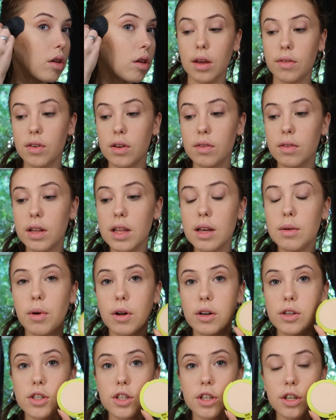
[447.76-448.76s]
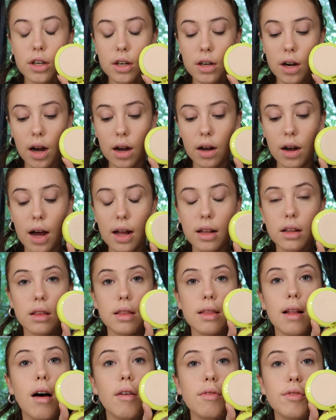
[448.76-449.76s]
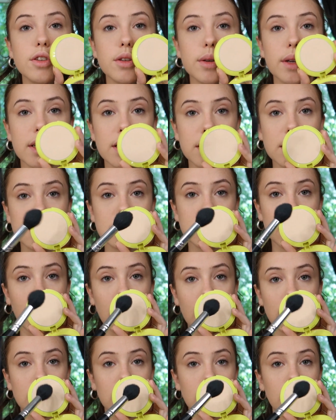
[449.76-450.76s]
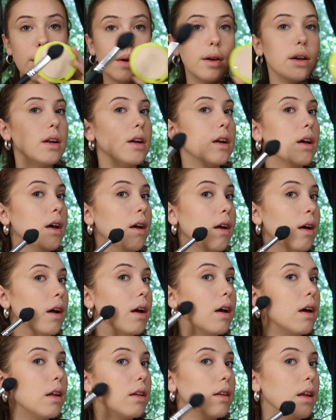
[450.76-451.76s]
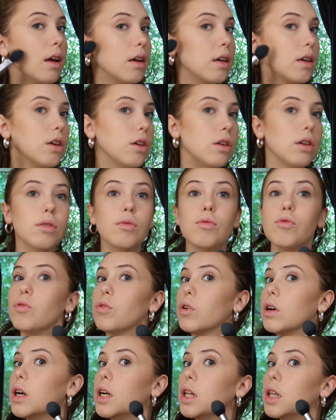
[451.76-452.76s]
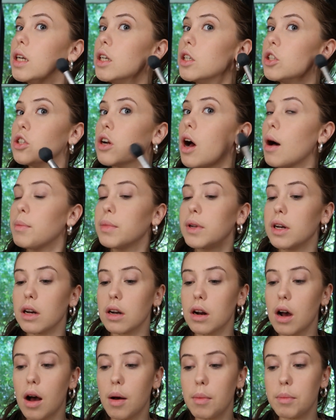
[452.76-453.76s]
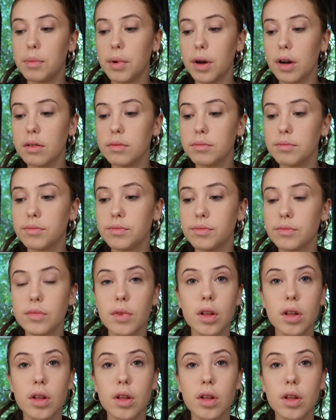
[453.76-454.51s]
If you really want to, I love doing this. I go in and like you can really sharpen it up, but